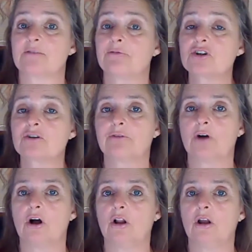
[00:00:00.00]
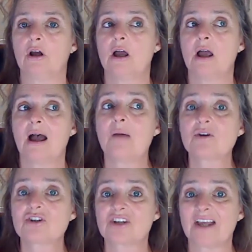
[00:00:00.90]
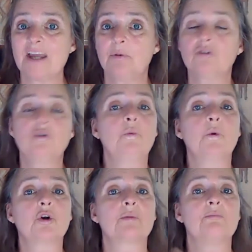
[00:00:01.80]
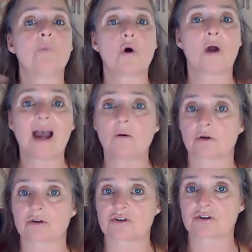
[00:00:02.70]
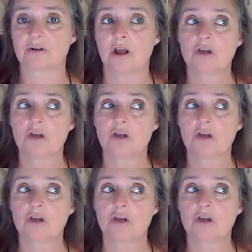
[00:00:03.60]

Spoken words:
First of all, I was able to work more hours.